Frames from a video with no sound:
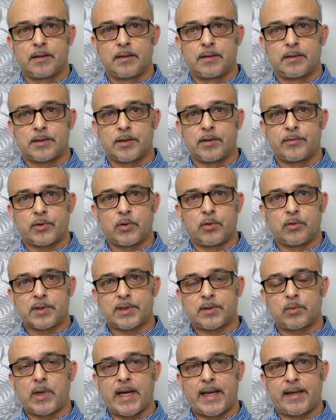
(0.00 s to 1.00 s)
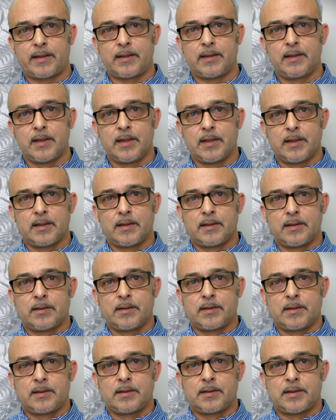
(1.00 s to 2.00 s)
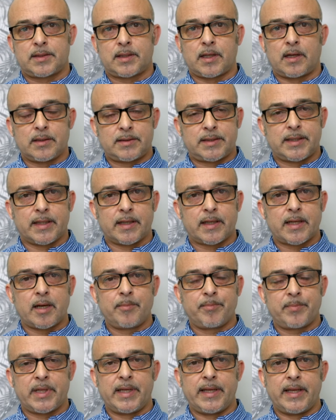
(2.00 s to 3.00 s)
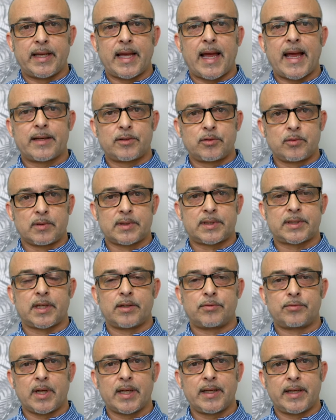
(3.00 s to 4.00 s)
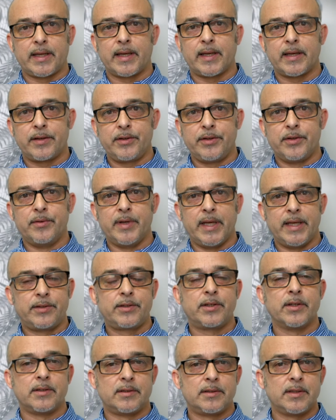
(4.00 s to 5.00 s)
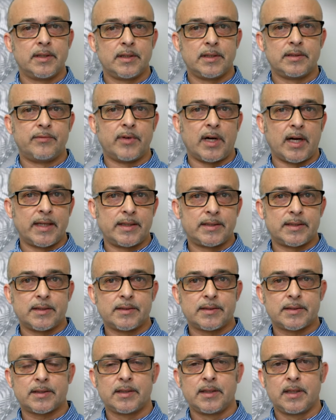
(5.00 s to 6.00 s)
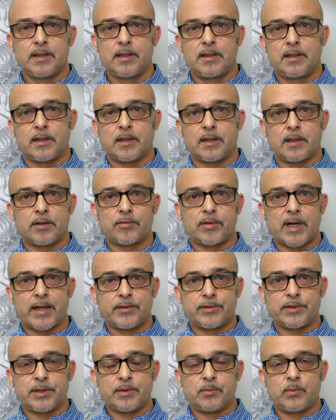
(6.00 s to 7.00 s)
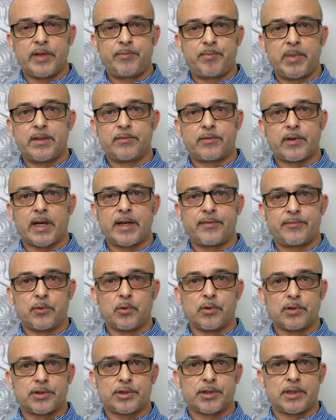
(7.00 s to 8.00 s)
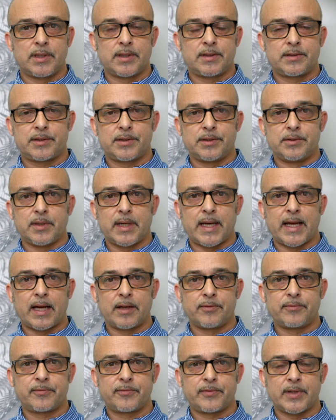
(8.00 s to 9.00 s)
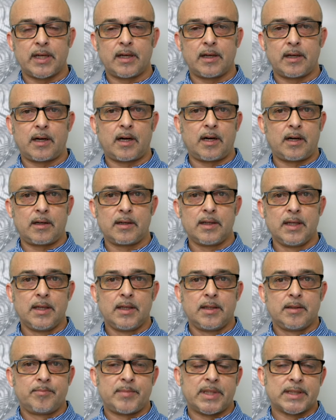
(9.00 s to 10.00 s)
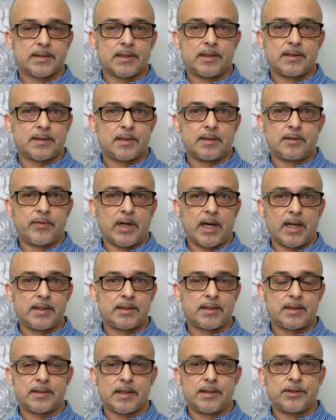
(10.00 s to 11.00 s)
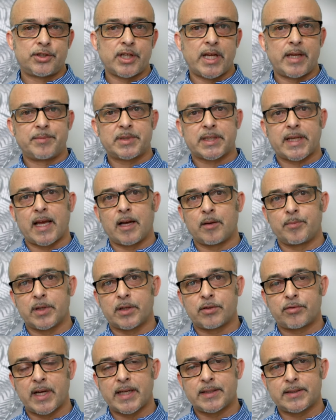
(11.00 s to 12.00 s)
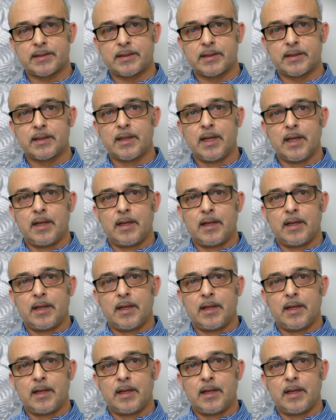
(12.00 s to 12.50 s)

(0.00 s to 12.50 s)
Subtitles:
So of course, when starting a company and also running it, you need good advisors around you. We've been very fortunate to have our business advisors in James Cowper Creston